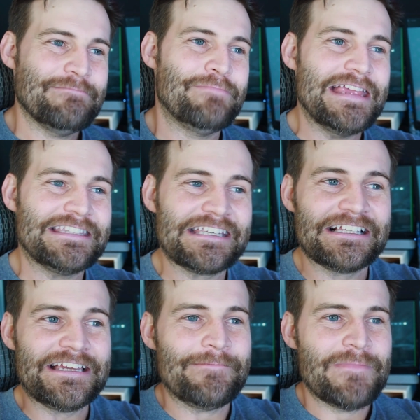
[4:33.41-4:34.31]

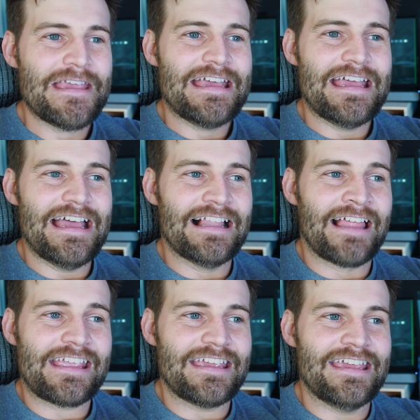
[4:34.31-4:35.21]
Basically,
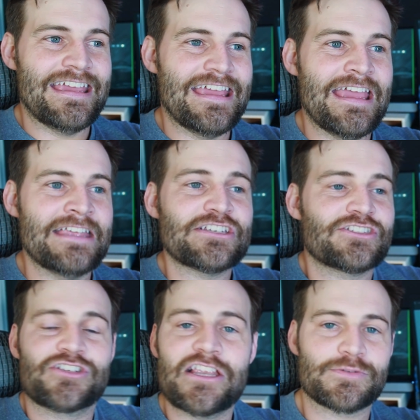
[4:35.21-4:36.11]
like, it's
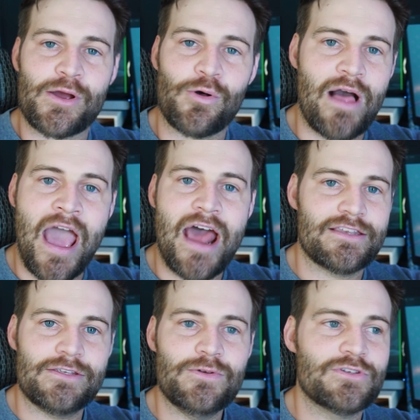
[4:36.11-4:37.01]
just changed my whole
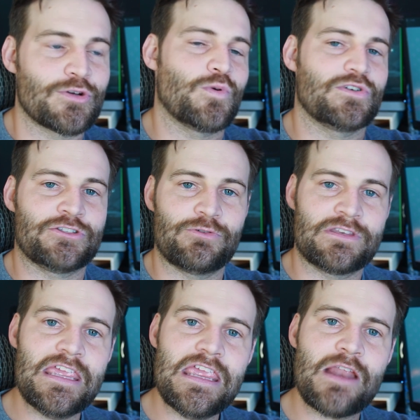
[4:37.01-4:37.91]
attitude towards
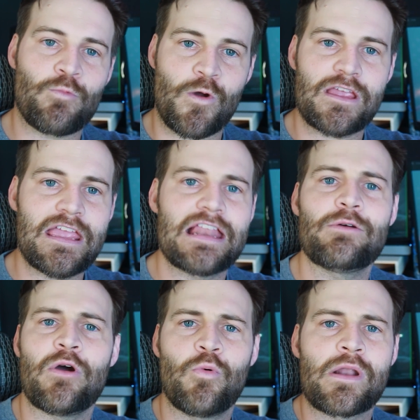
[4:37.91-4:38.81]
3D and working
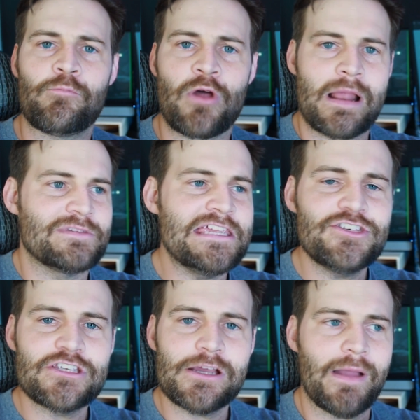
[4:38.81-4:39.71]
and what I'm
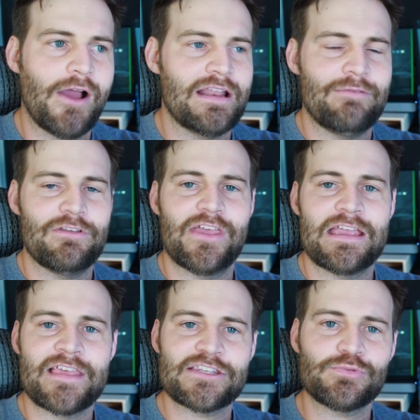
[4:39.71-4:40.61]
teaching about and
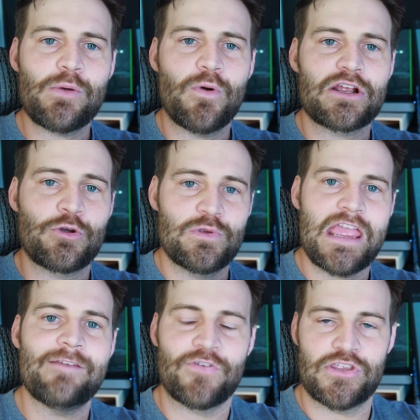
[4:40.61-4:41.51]
everything. And that's what I want to
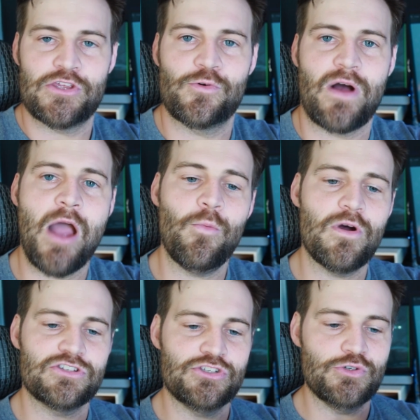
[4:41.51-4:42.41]
create for you. I
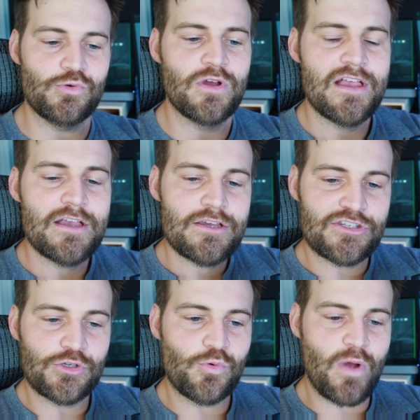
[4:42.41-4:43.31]
want you
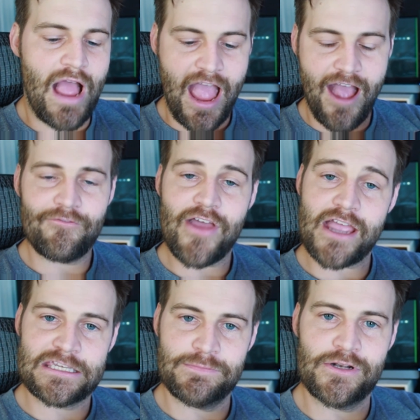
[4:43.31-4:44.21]
to have
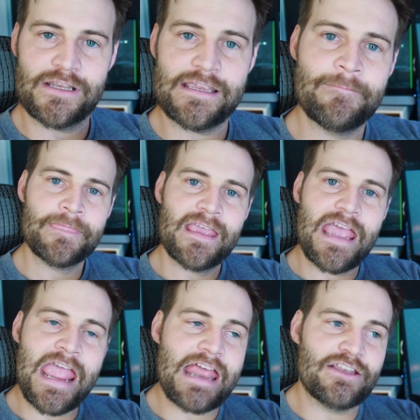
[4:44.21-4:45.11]
that community
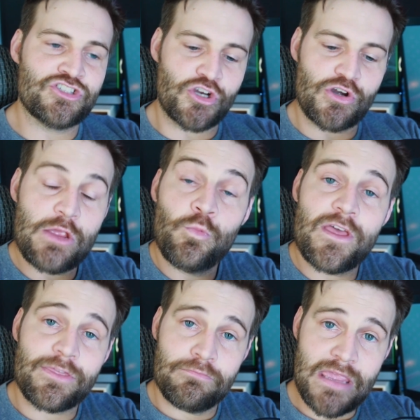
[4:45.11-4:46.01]
and journey
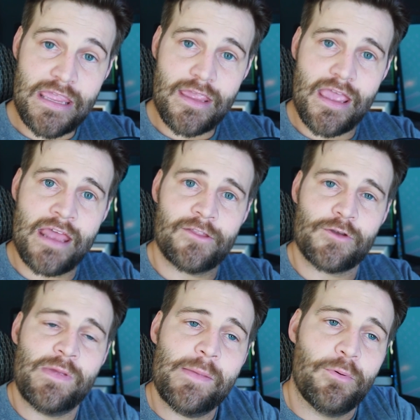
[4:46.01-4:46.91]
with me and other
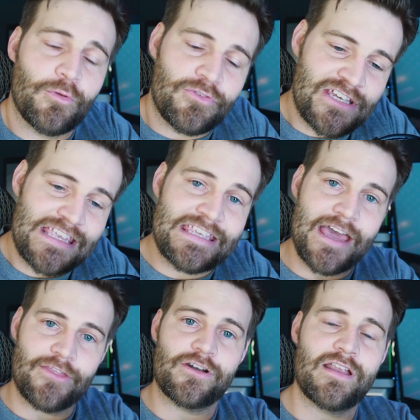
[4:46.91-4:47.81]
people
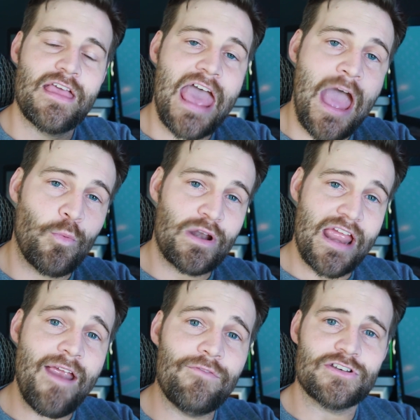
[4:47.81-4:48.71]
together at
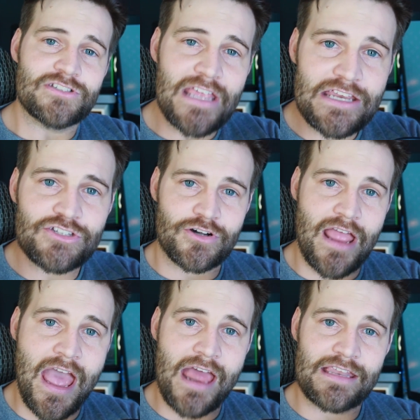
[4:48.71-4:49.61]
whatever stage you're
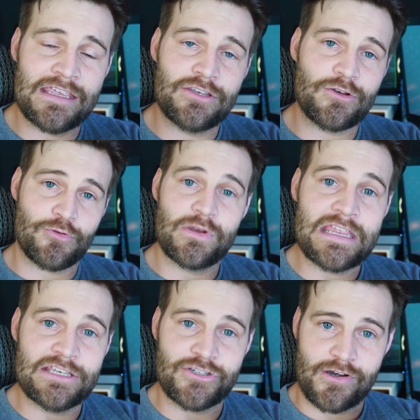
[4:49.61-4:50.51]
at in your
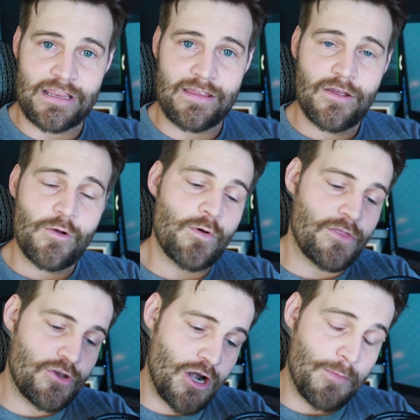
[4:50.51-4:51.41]
3D journey.
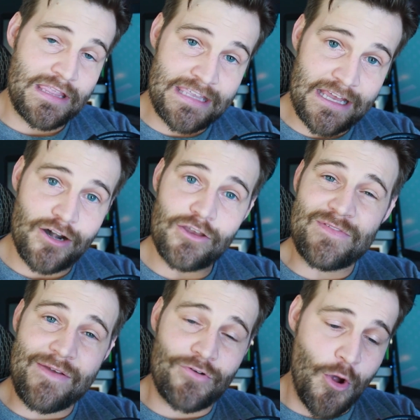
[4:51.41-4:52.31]
Whether you're a beginner, you've
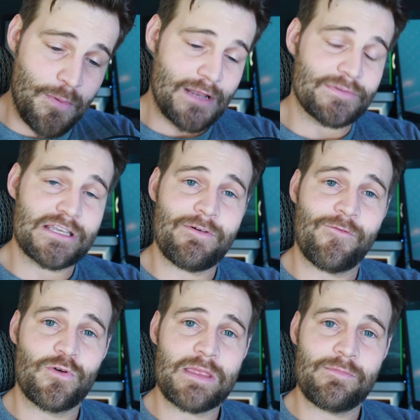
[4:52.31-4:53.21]
never opened up Cinema
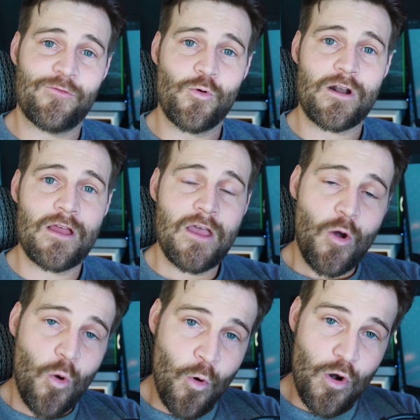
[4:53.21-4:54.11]
4D before,
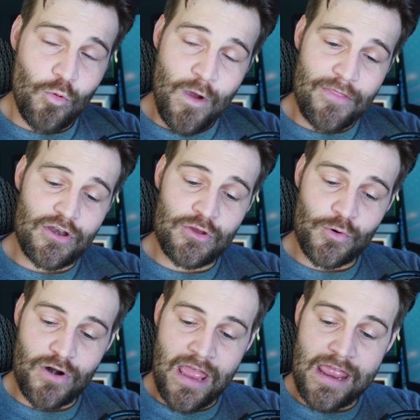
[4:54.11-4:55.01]
or whether
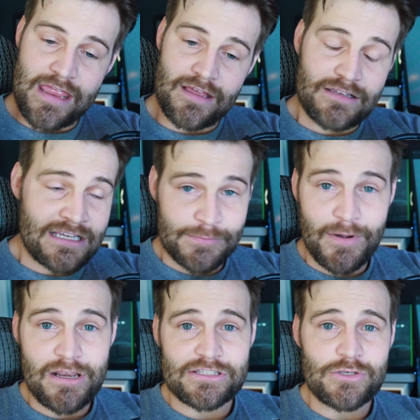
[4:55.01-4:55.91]
you're a
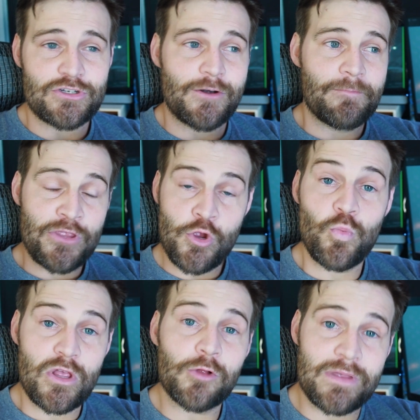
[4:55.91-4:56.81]
experienced user, you
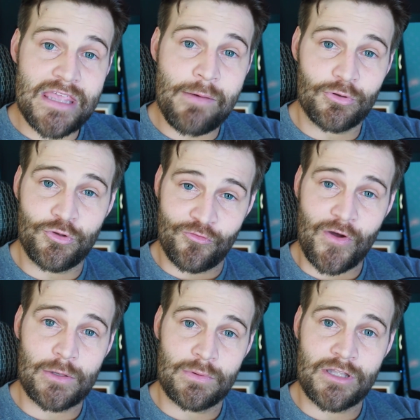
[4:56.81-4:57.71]
will be able to
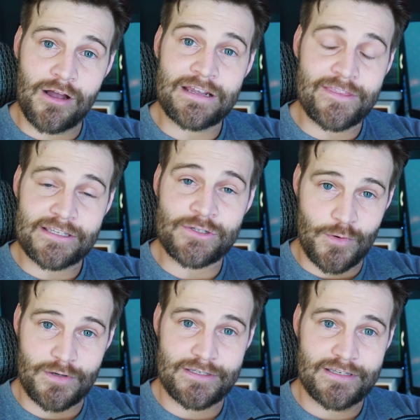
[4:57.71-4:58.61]
follow along in this
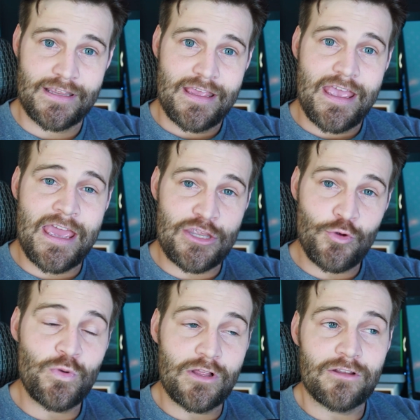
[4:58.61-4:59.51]
course. and you
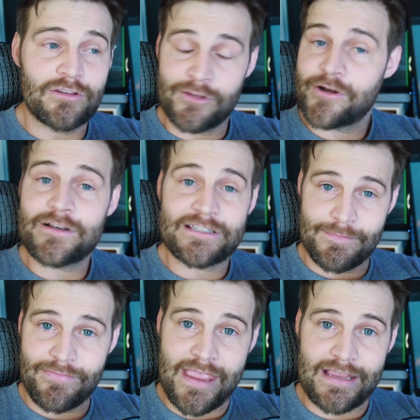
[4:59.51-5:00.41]
will learn
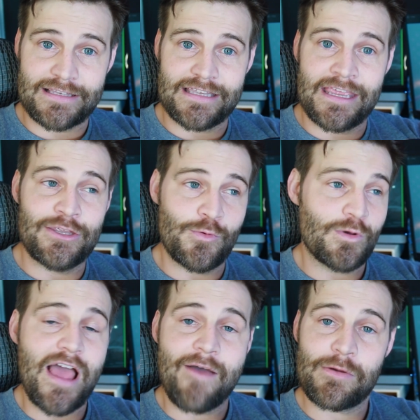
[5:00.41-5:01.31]
some things, and you
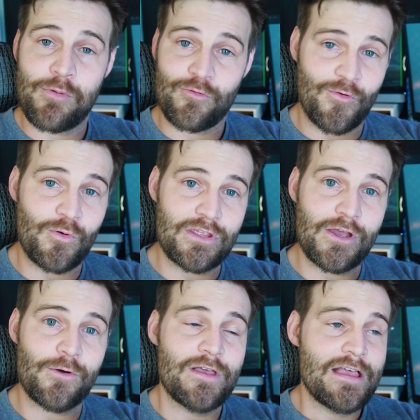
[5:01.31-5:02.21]
will have a
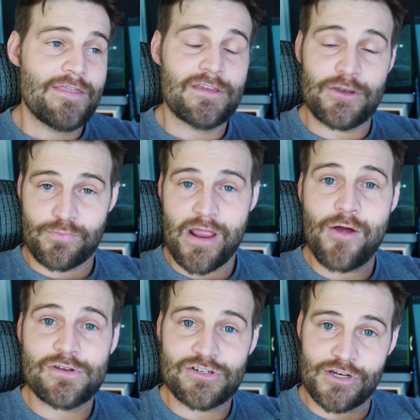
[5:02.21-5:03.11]
portfolio that you're
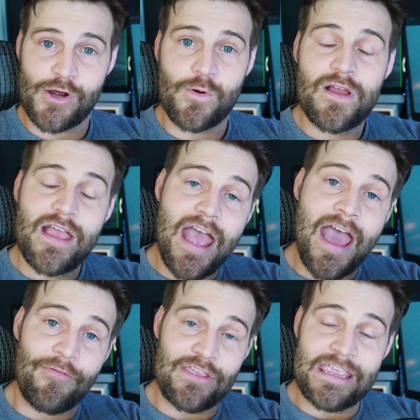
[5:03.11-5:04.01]
proud to show
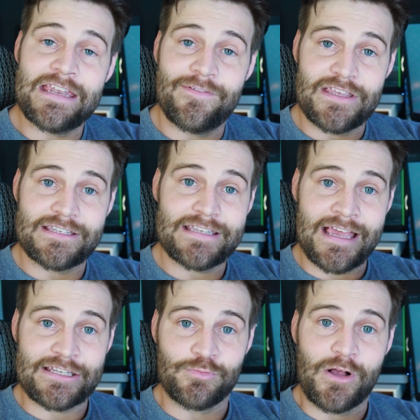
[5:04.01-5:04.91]
at the of this
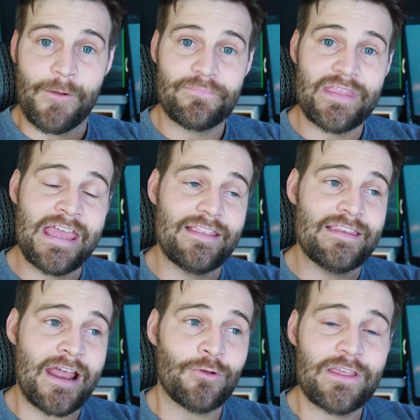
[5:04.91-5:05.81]
as well. And
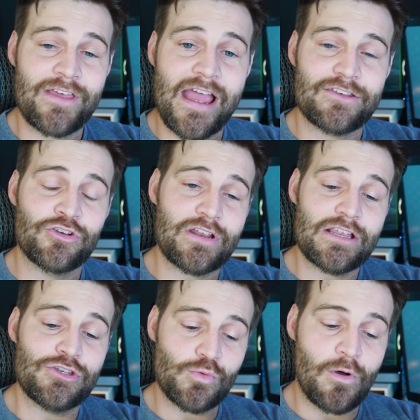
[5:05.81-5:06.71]
not only that, you're going
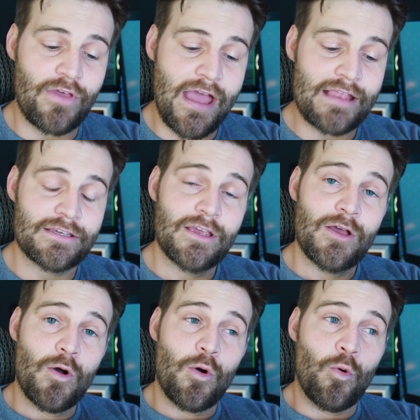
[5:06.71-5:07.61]
to do all that
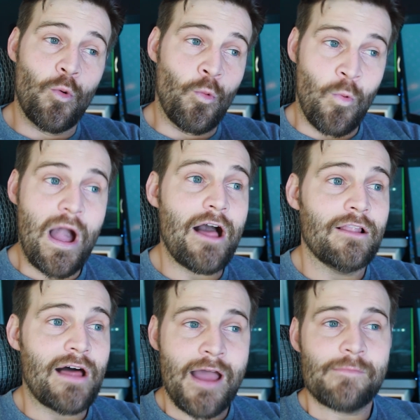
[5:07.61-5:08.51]

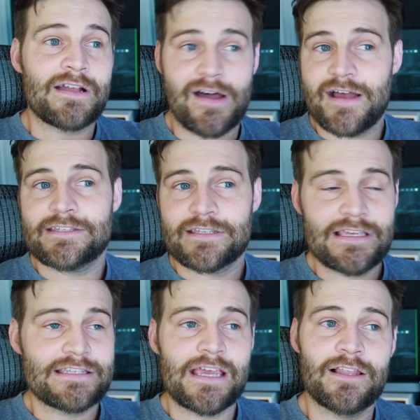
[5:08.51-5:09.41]
while I'm
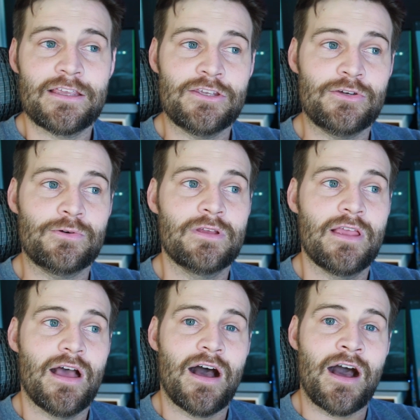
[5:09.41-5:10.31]
constantly telling you,
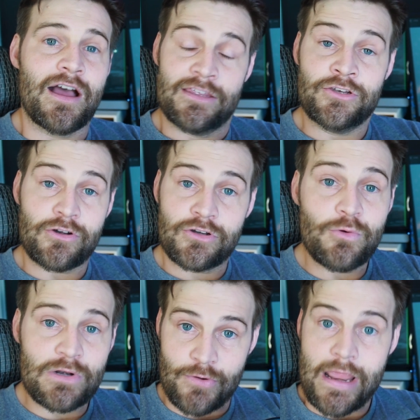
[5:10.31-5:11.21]
you're
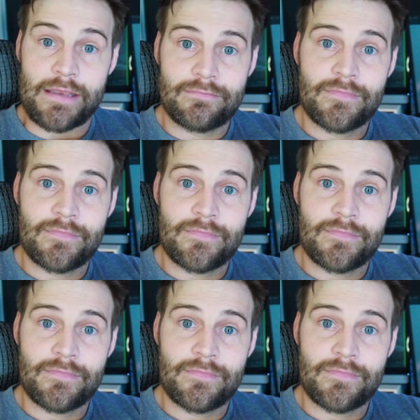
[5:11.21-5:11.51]
doing great.